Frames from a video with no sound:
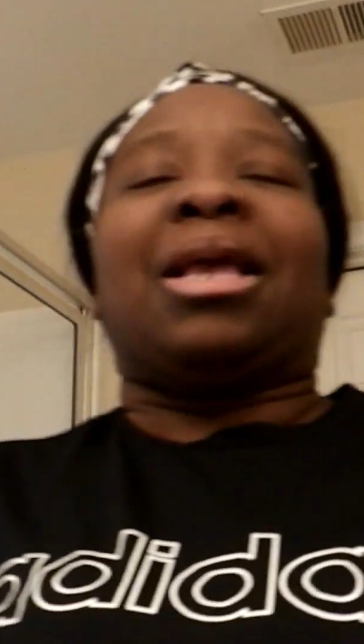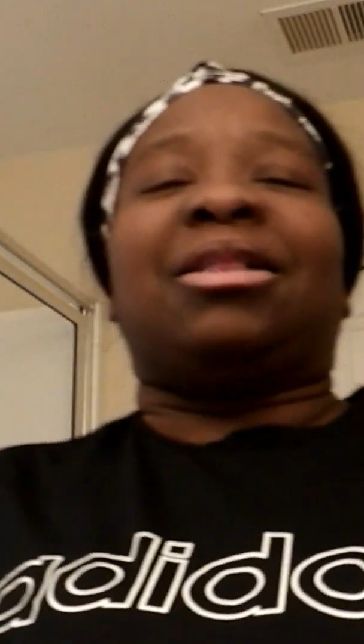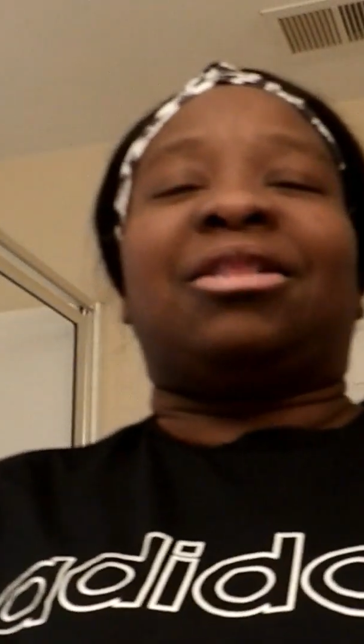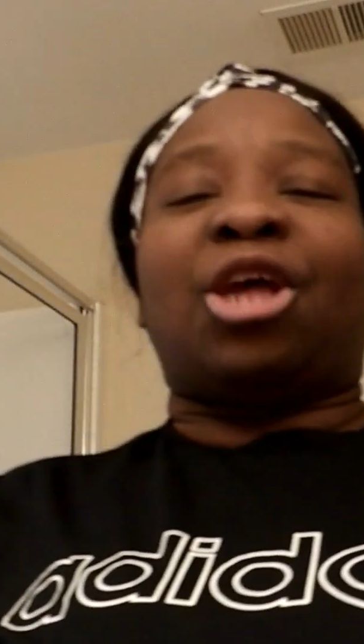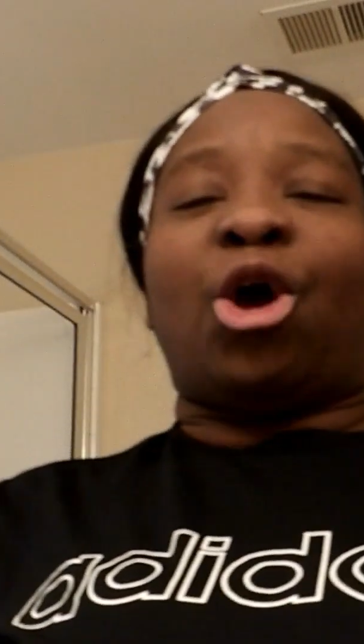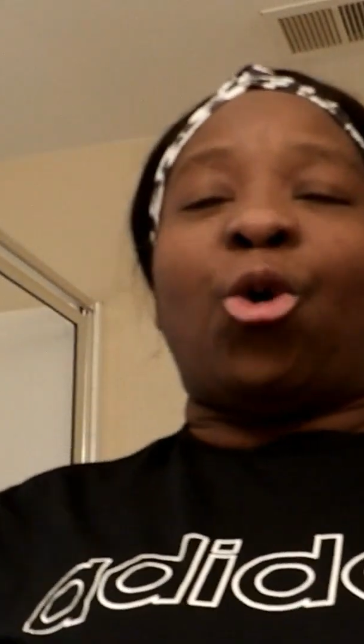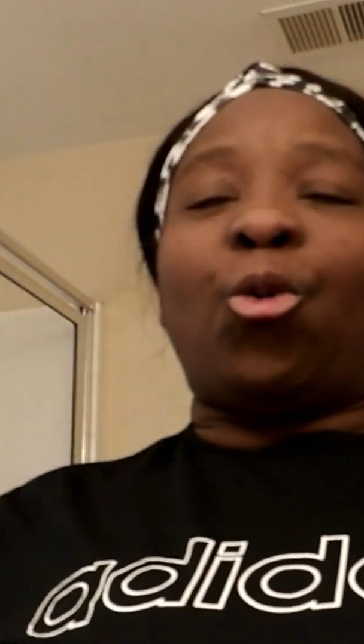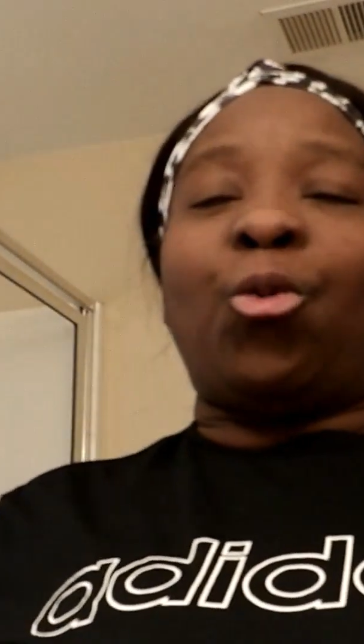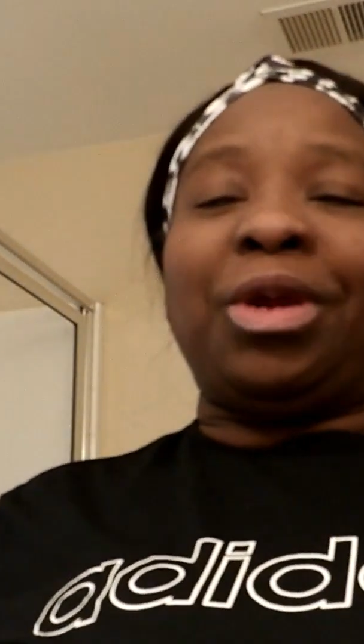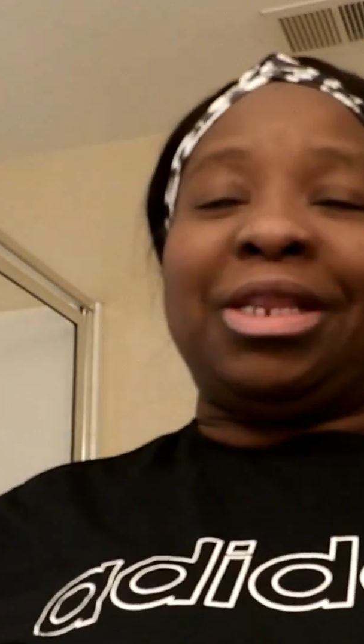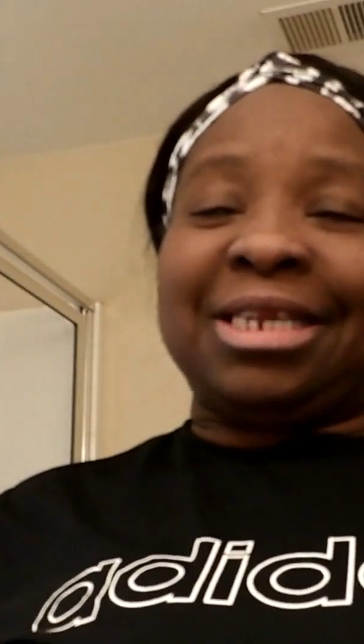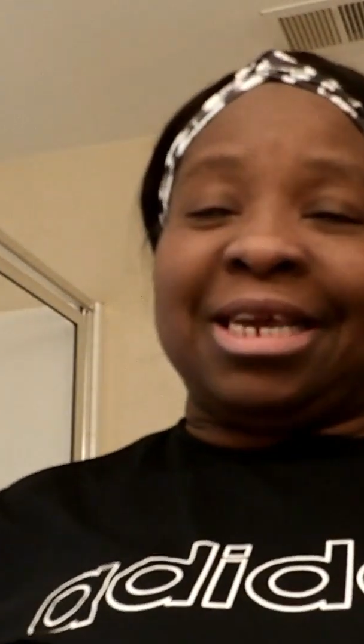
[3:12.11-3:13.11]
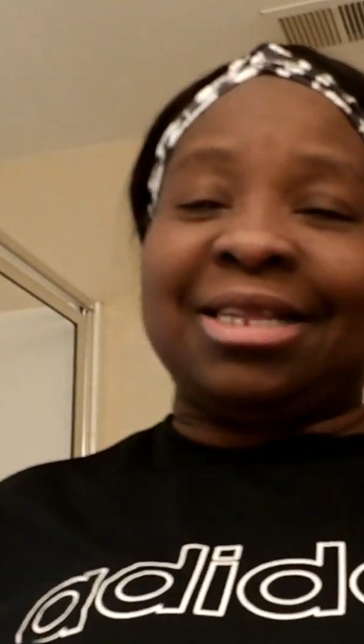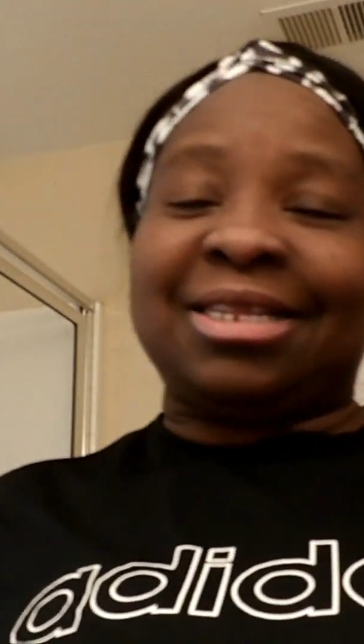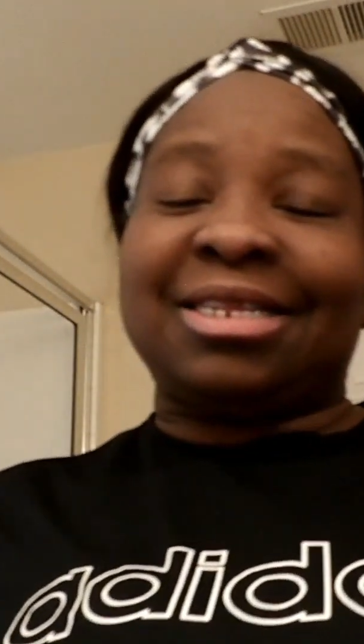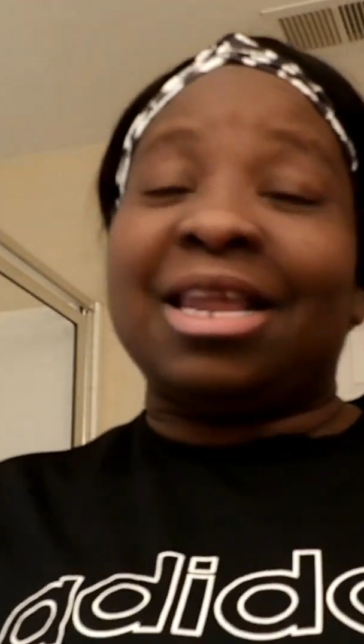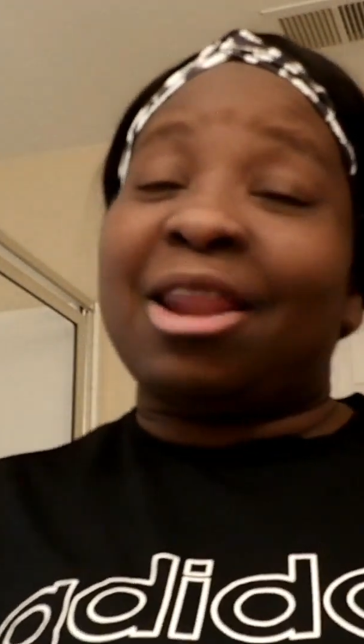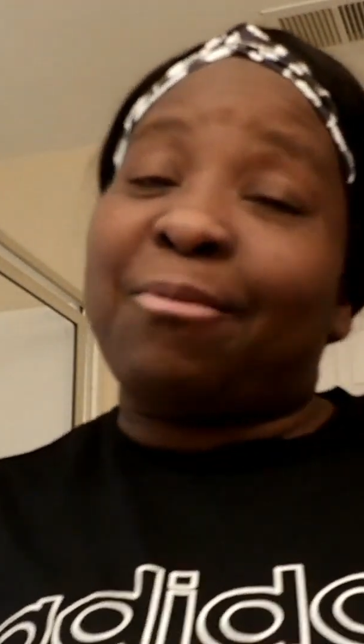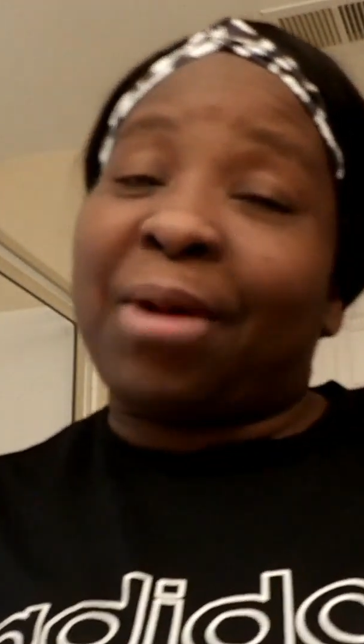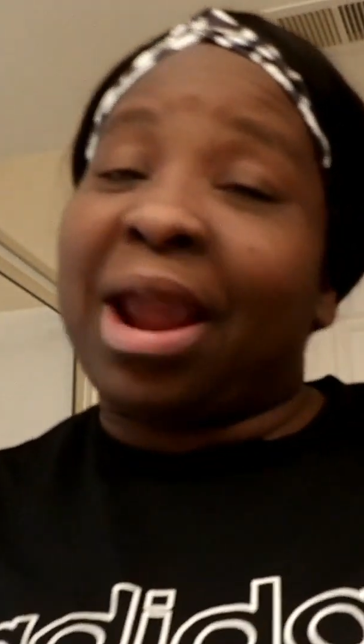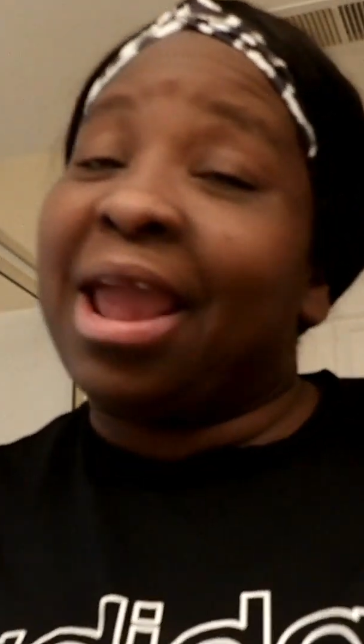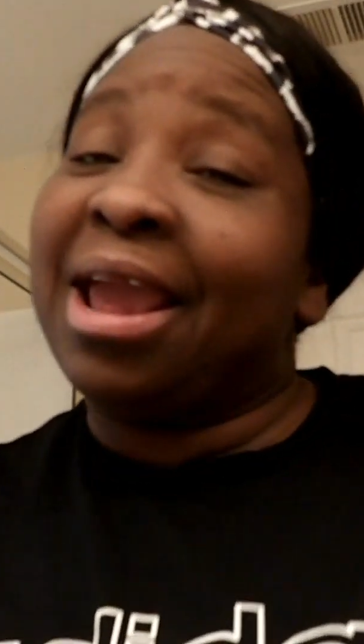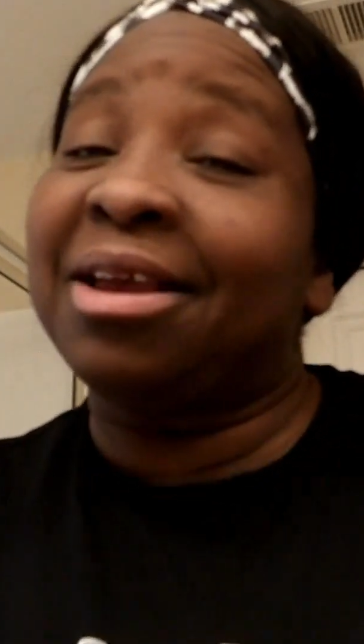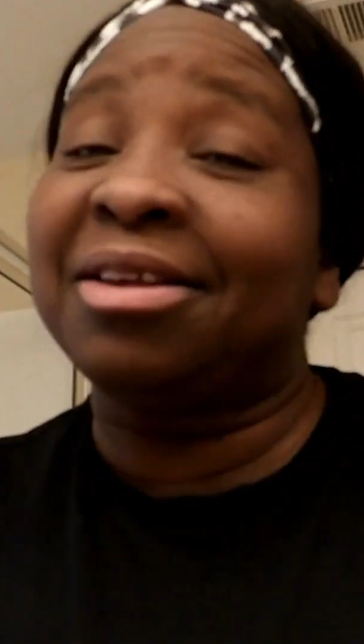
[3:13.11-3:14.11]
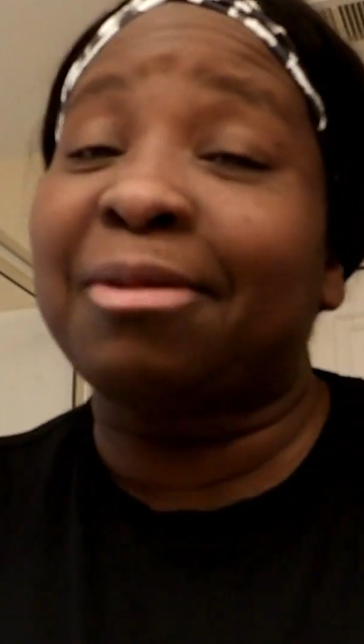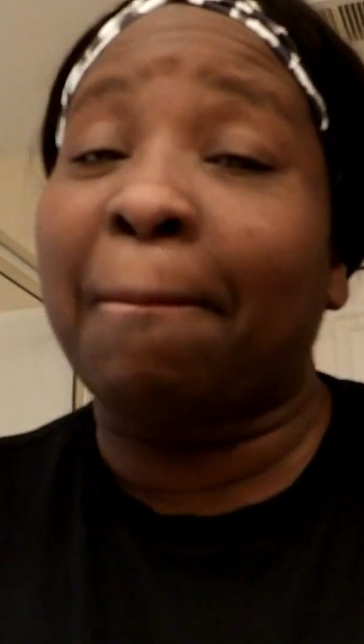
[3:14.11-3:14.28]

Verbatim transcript: So we did celebrate his